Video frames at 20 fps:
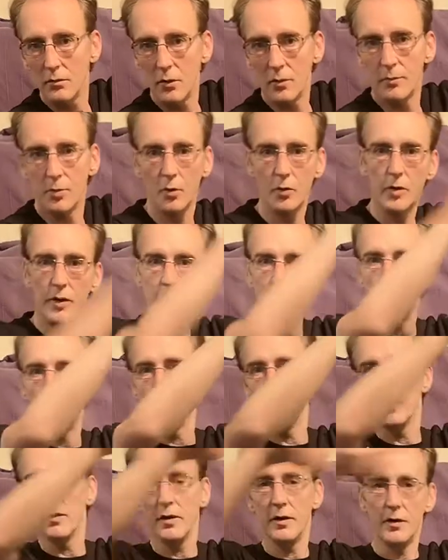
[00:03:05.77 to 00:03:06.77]

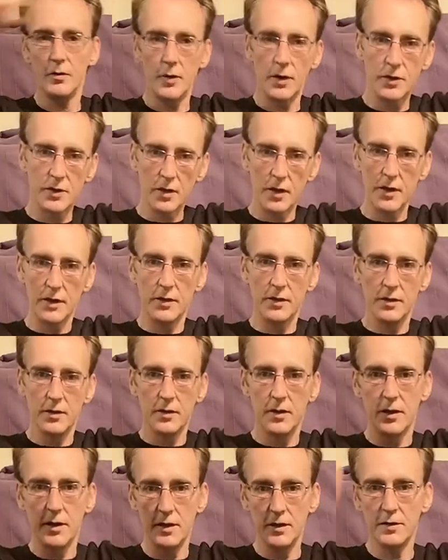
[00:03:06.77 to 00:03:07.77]
and a ridge line,
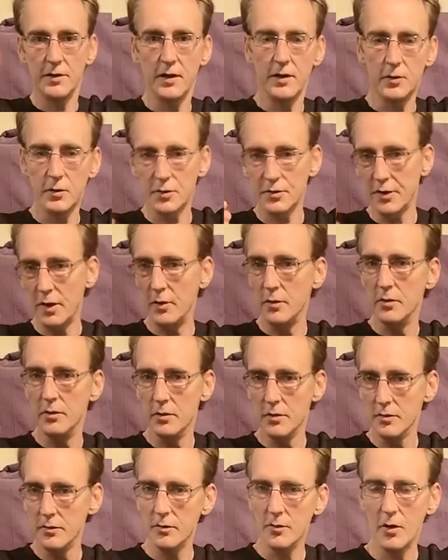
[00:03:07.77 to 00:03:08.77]
and then the tent goes
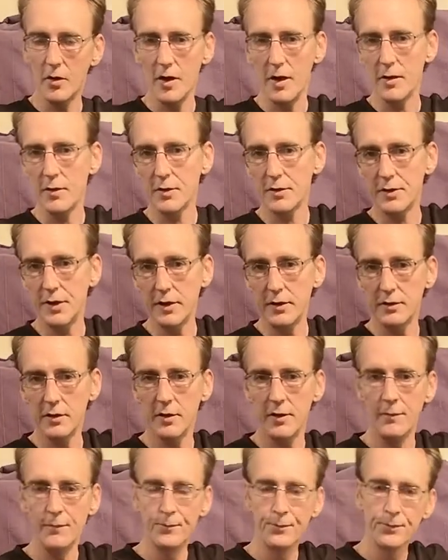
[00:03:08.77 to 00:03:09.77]
down on either side.
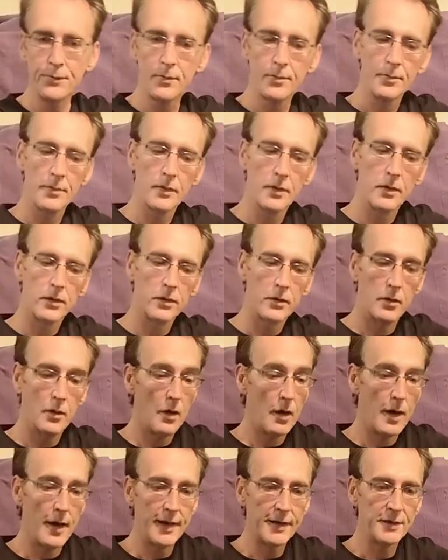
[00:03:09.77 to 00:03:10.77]

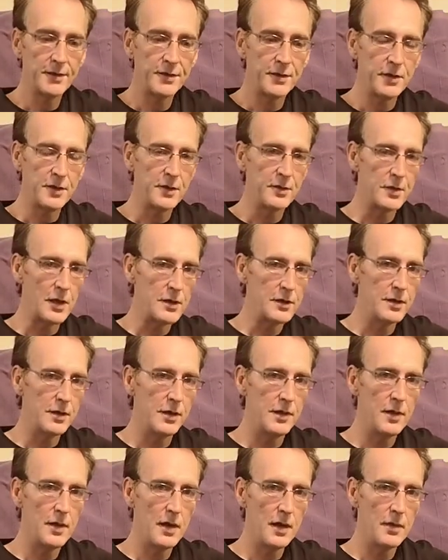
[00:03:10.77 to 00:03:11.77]
And I can see the
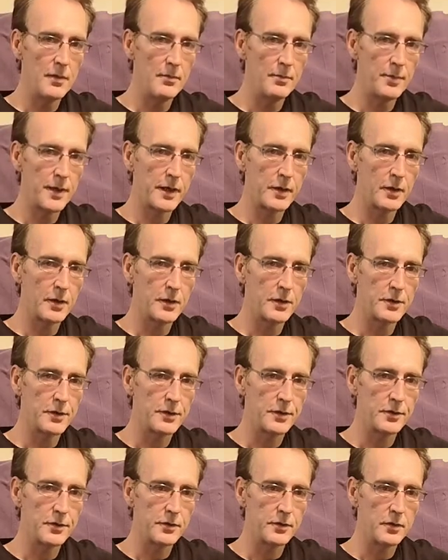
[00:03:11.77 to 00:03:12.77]
attraction in that,
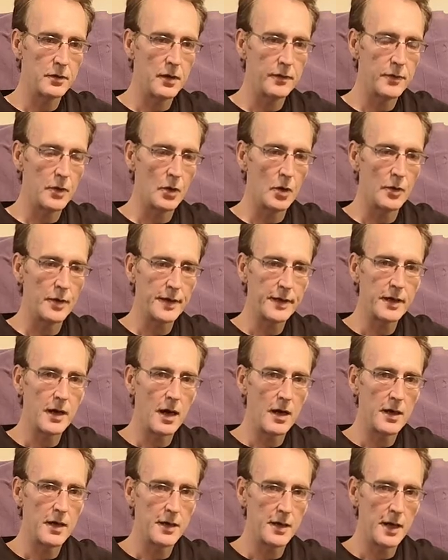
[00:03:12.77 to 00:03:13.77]
because if you're already
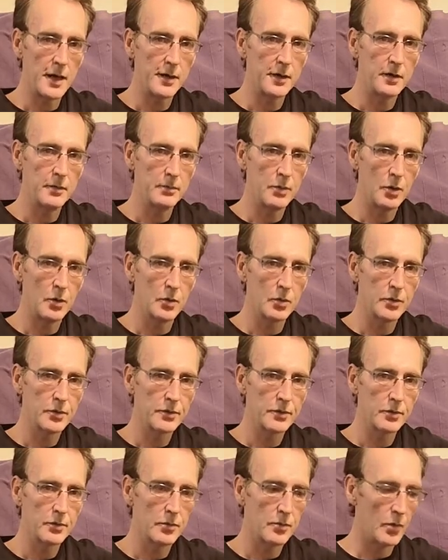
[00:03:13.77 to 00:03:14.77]
carrying hiking
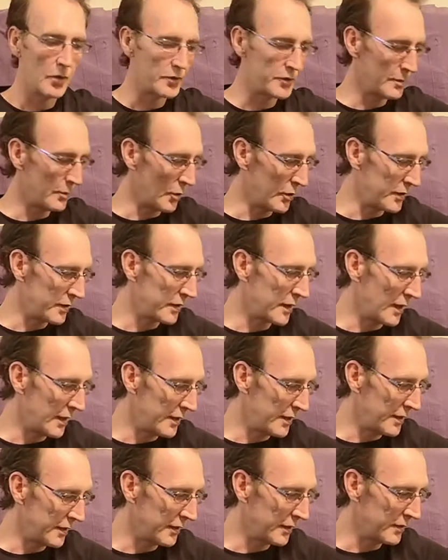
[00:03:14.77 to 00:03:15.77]
poles, what's the point in
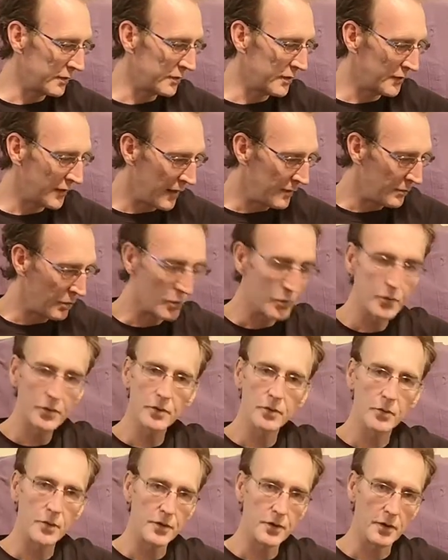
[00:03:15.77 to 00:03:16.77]
carrying your tent poles,
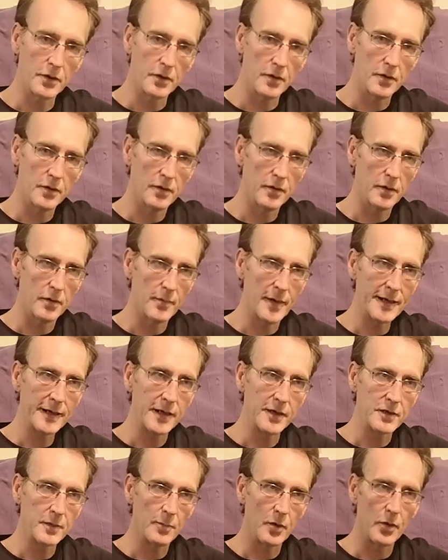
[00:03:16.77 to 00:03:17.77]
which are in my
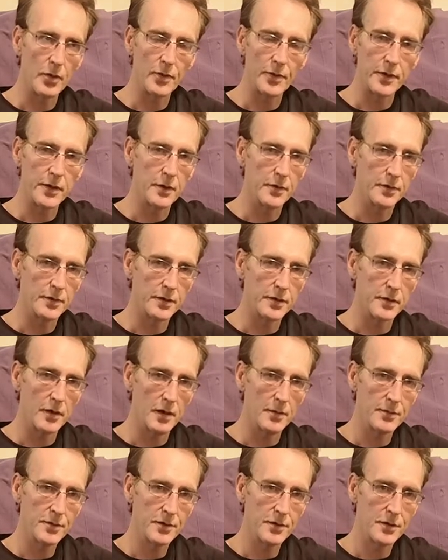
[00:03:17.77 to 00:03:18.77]
case about 300
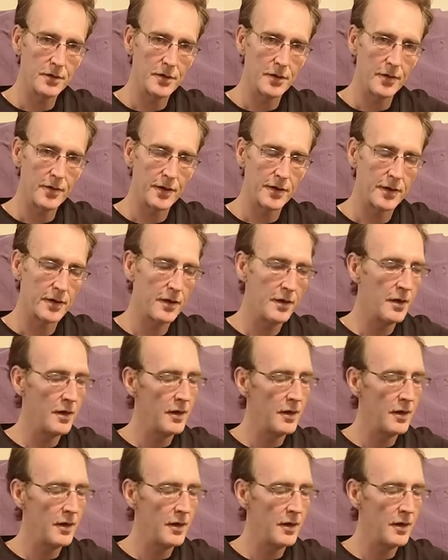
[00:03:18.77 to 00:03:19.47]
grams, I think.